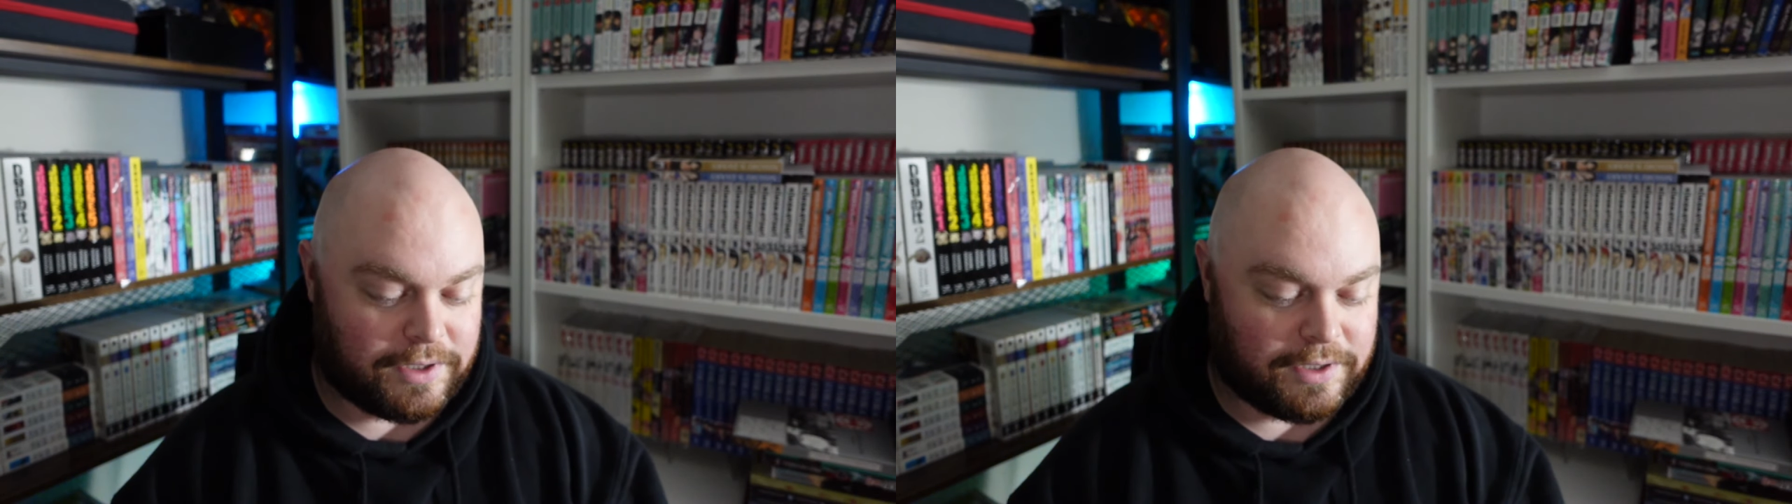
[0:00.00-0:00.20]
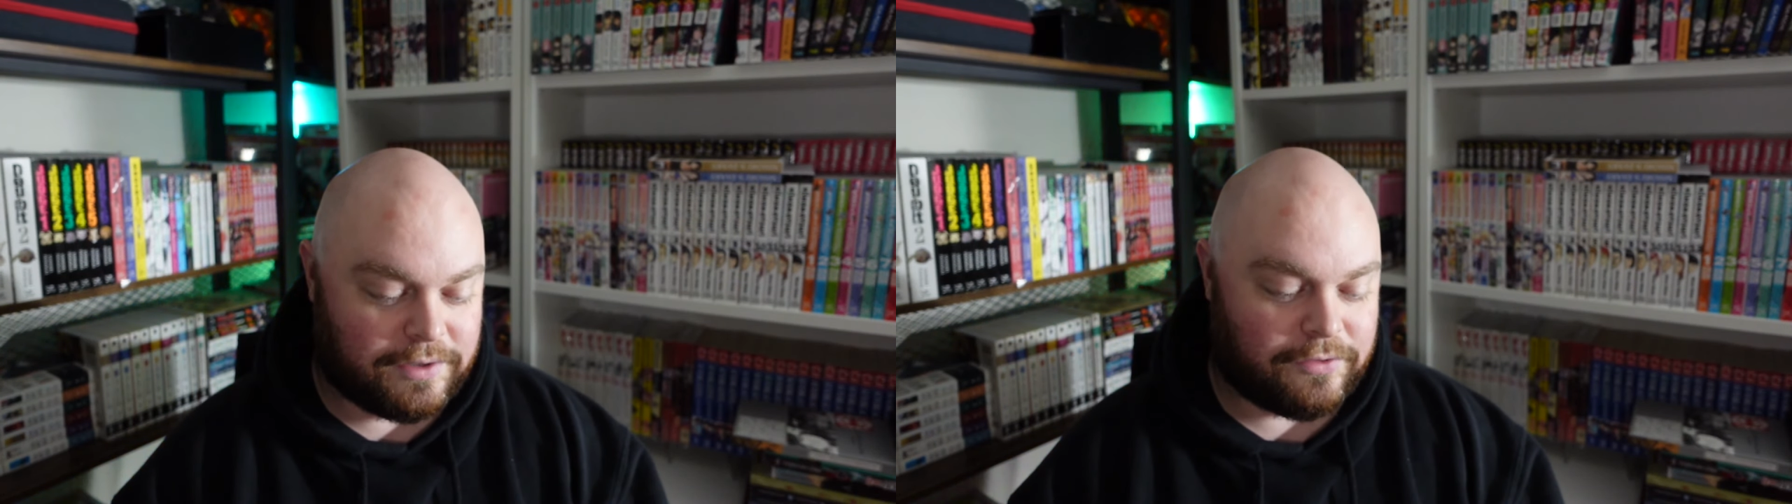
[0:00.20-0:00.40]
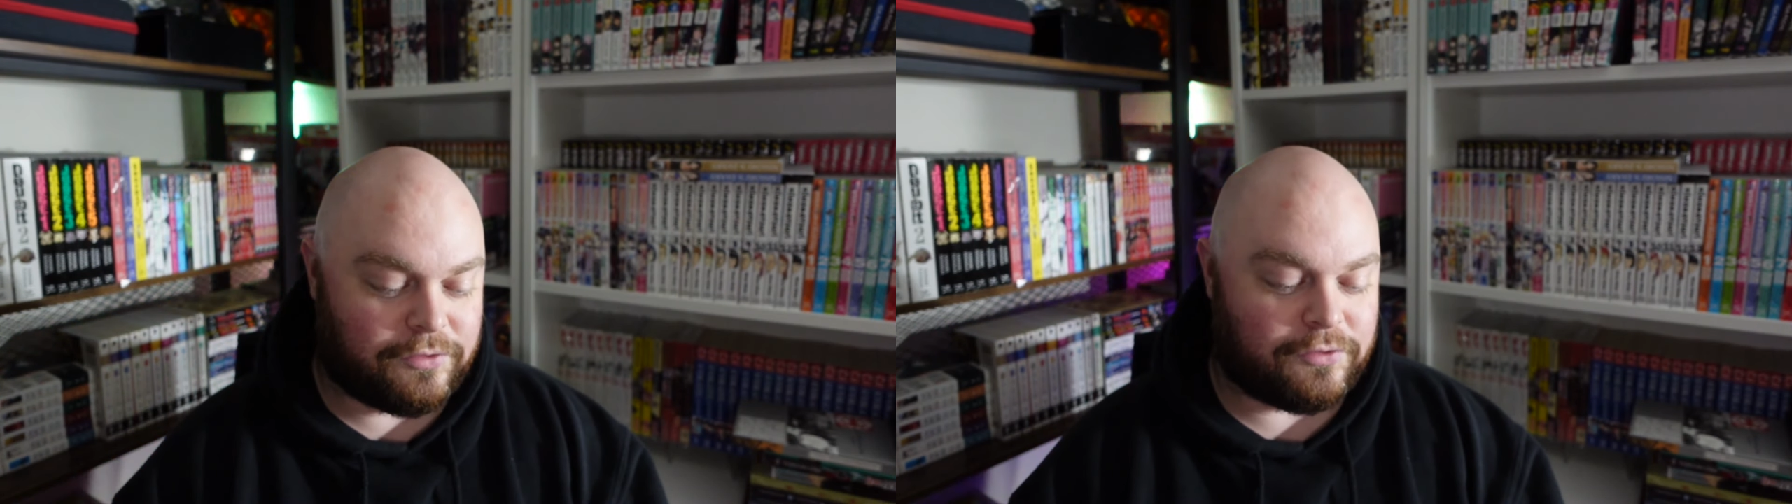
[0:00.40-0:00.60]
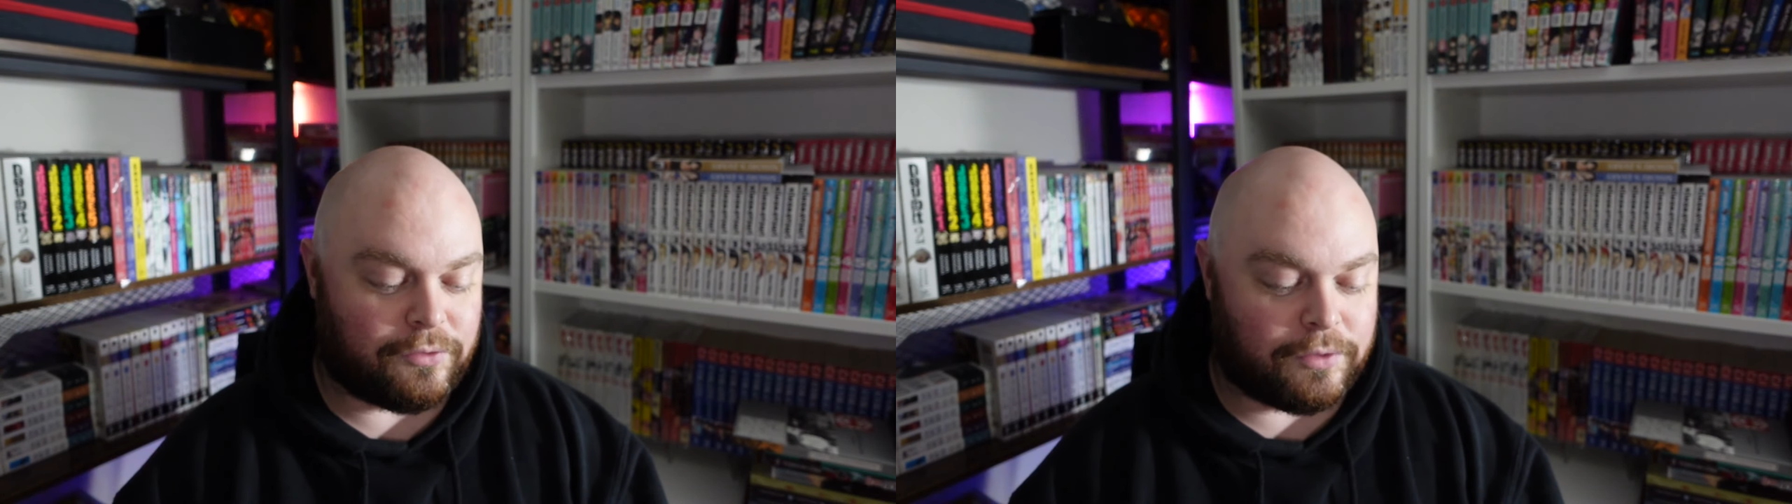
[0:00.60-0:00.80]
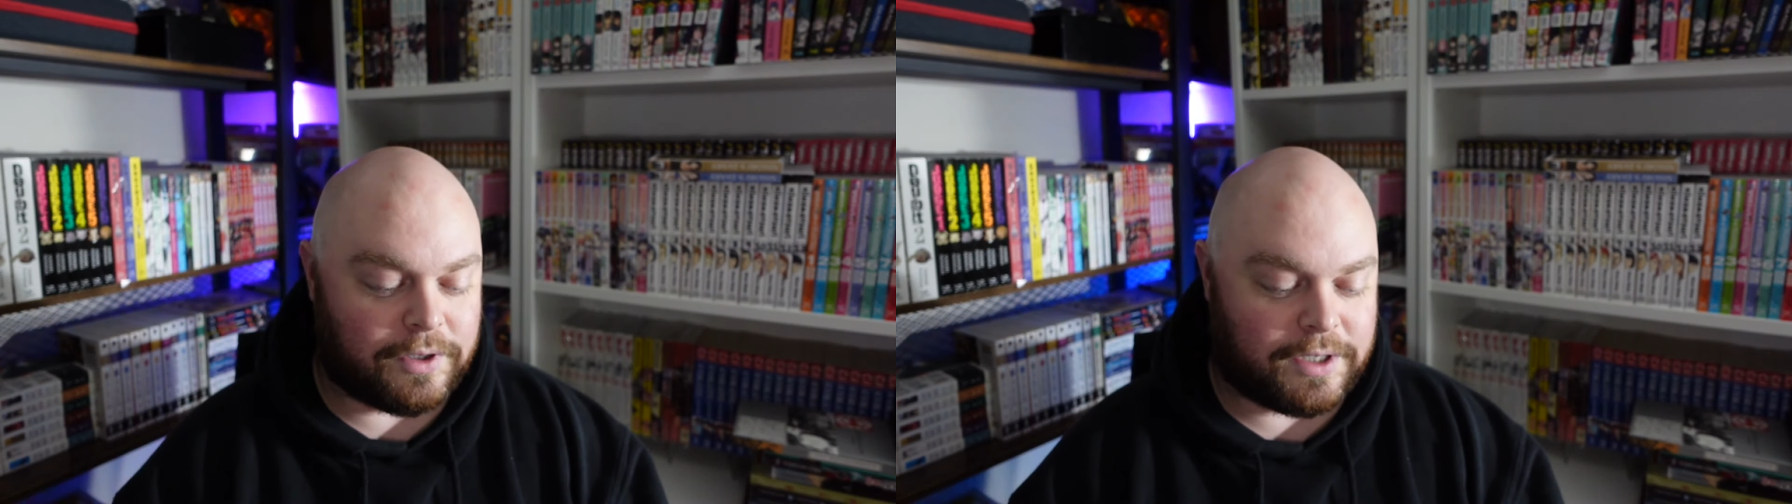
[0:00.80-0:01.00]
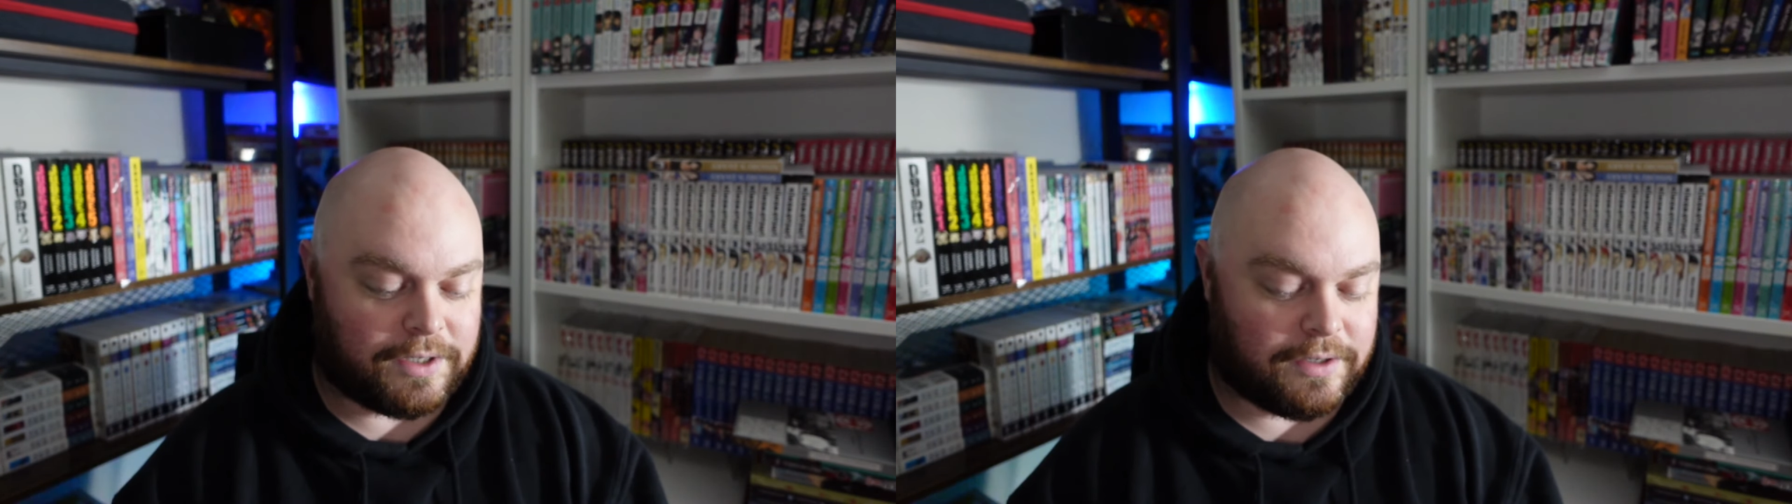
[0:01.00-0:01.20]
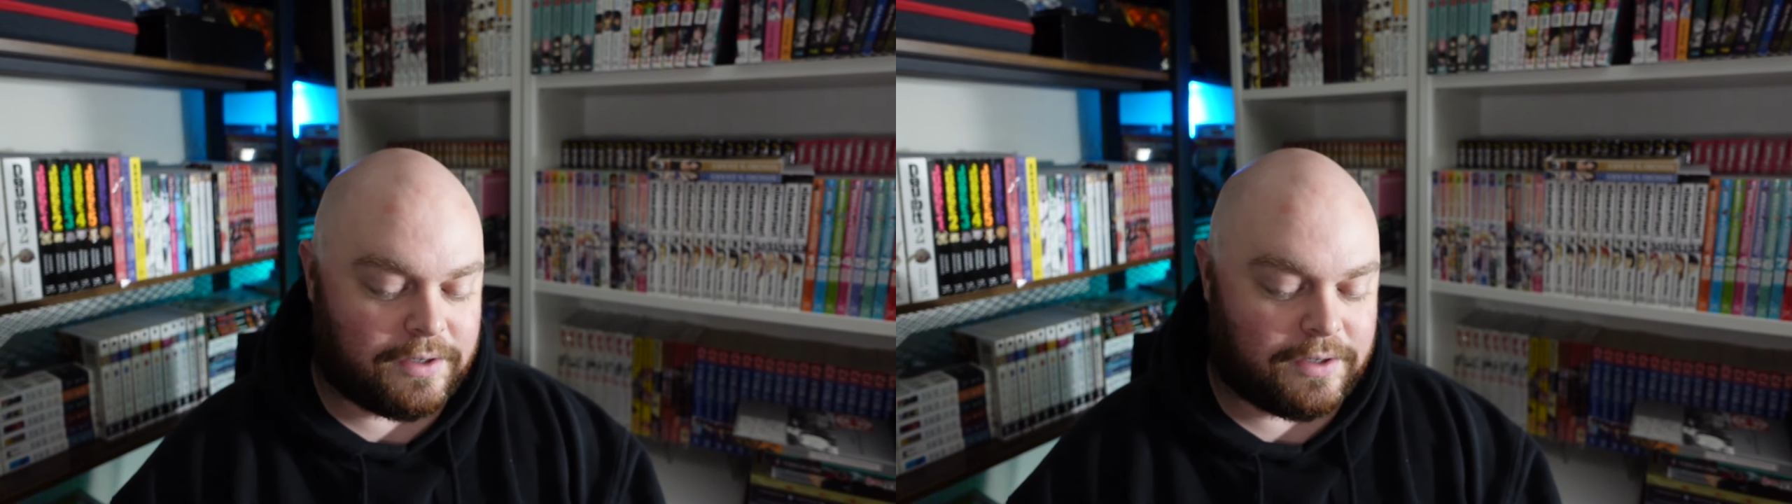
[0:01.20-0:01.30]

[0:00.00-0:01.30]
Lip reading: it. The story,